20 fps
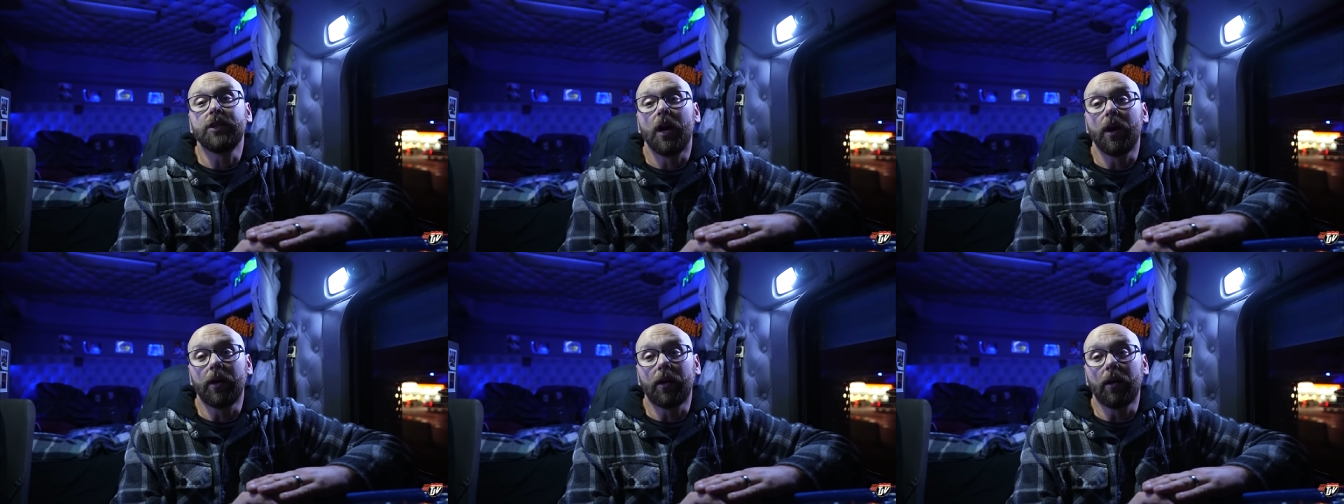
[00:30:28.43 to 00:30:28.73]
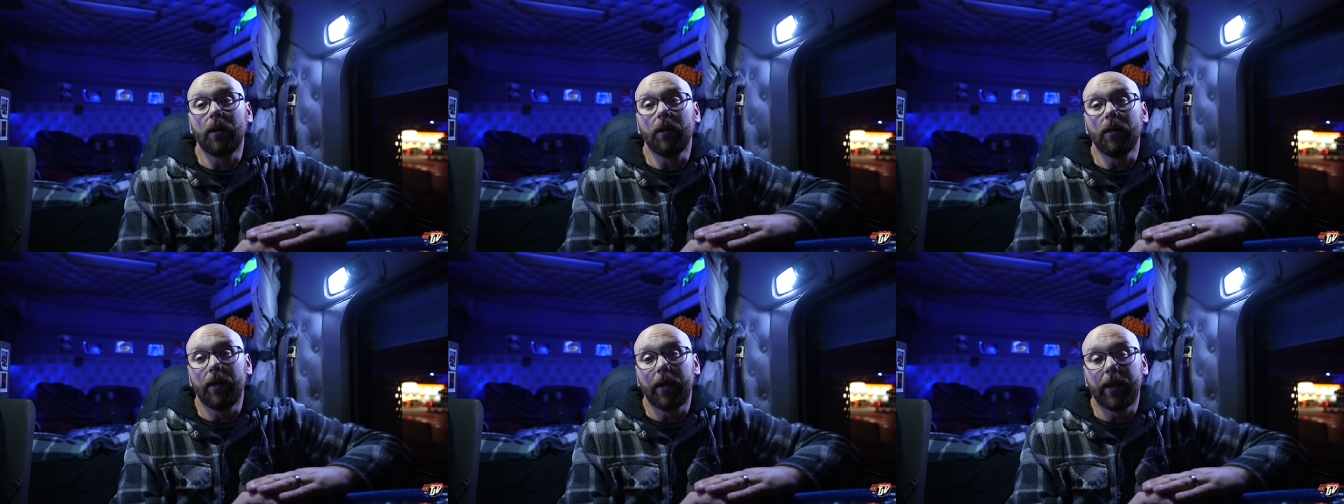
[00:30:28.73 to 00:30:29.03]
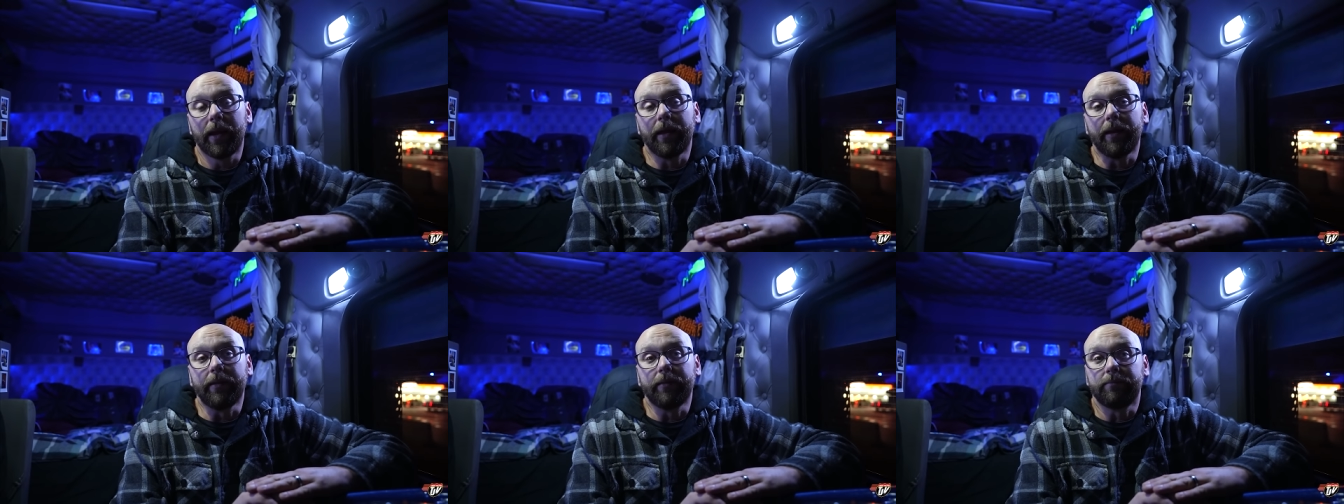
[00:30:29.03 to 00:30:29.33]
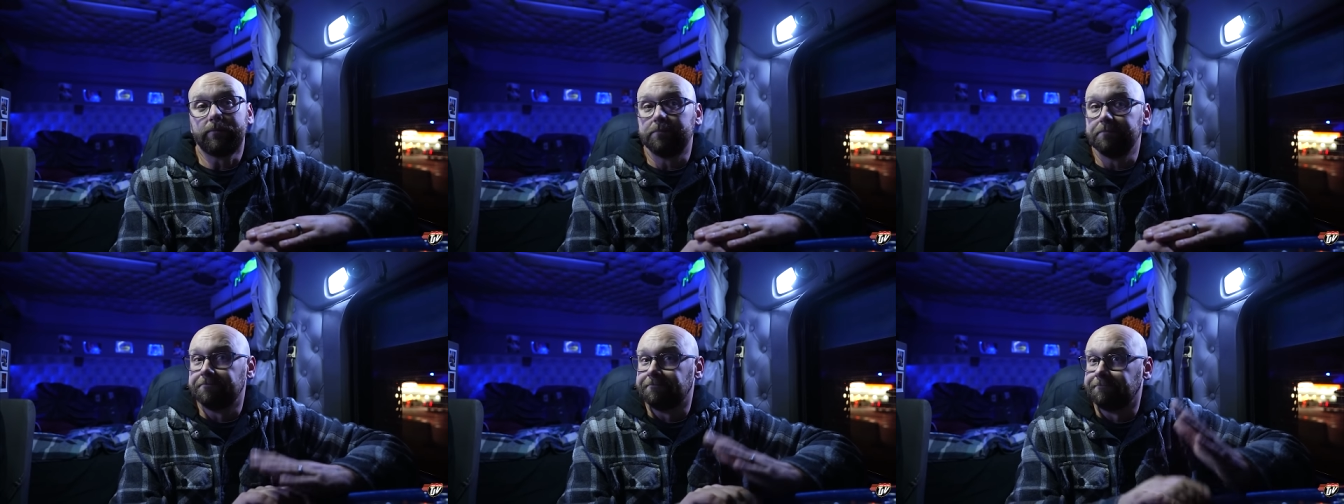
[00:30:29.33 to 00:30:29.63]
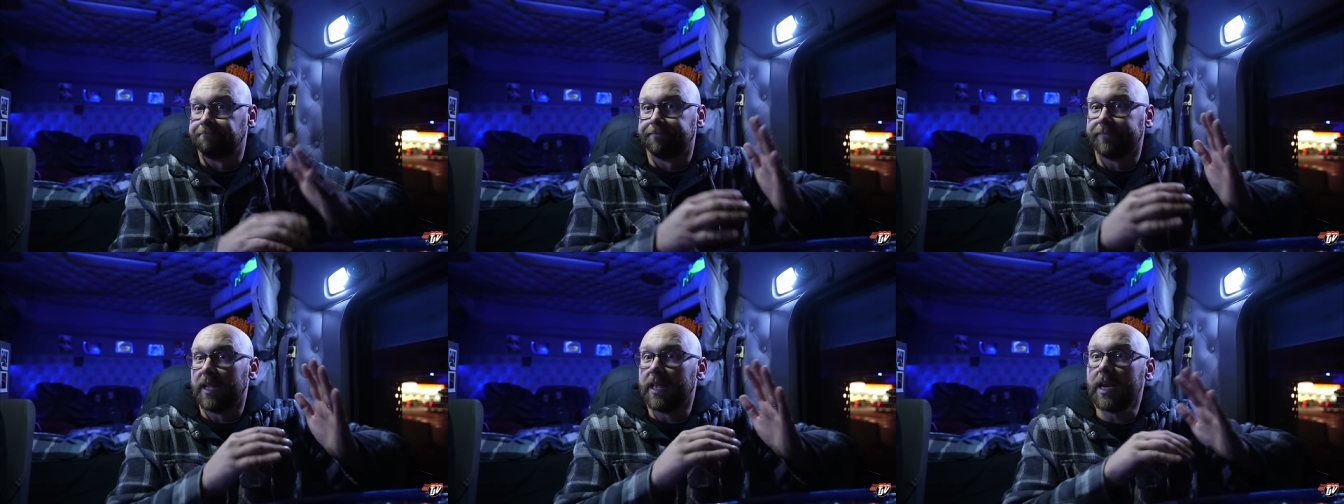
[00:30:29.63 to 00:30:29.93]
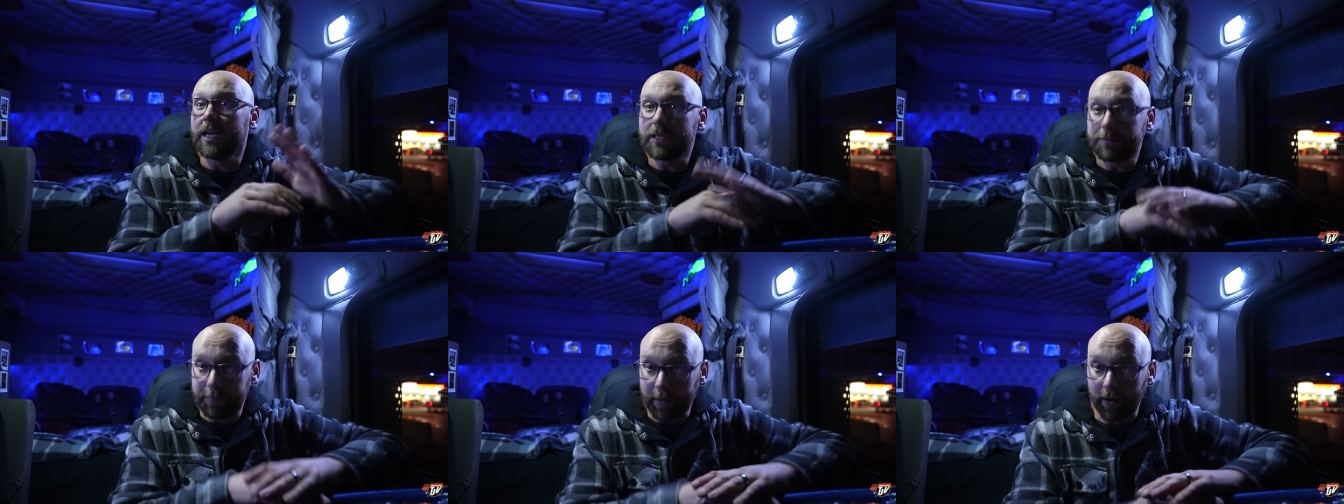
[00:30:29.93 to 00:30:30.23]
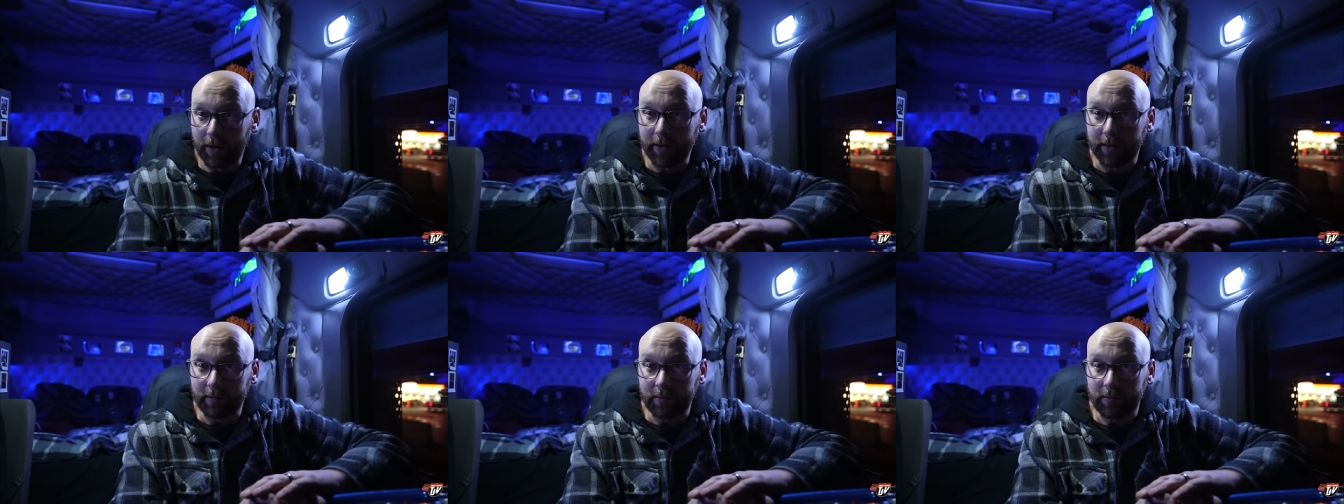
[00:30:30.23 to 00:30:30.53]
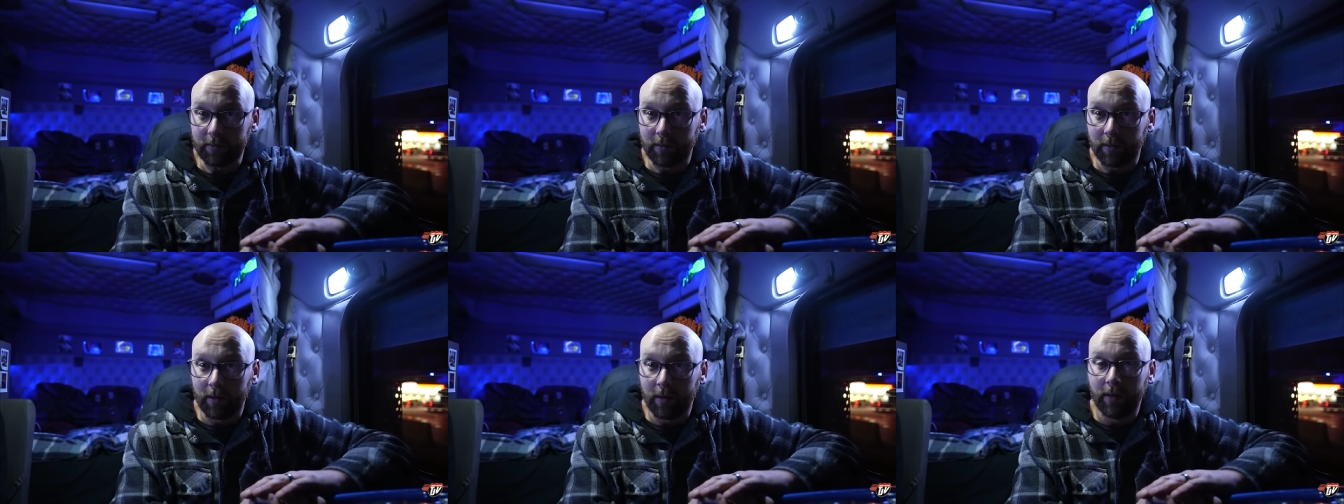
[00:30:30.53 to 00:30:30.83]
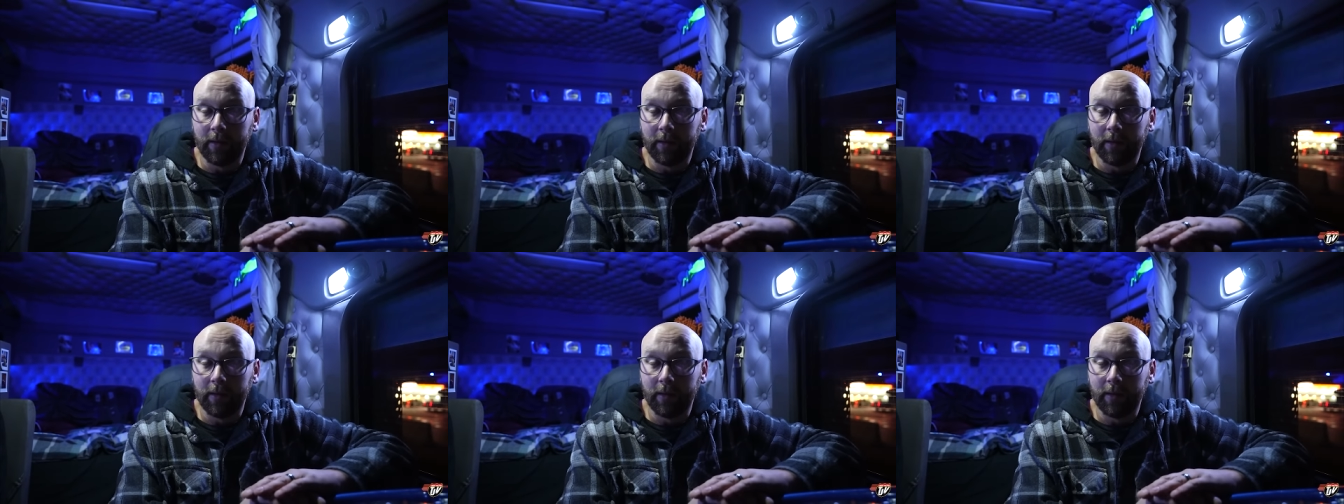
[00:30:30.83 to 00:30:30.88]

younger and inexperienced.